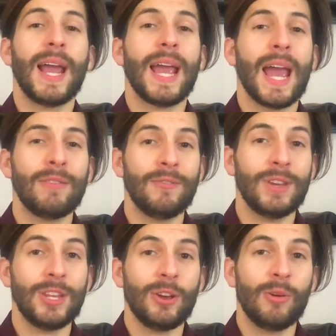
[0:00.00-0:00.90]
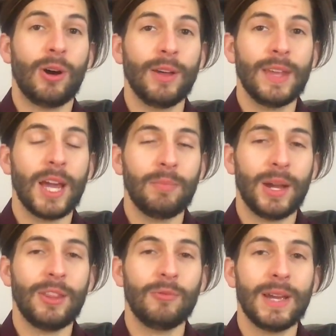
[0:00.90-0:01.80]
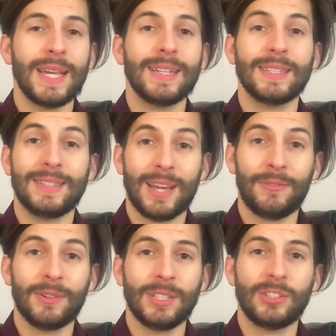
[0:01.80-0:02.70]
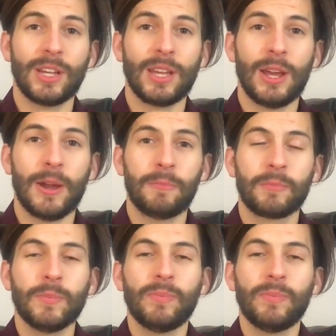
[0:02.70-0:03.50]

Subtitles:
I have a video on that, by the way. Definitely check it out.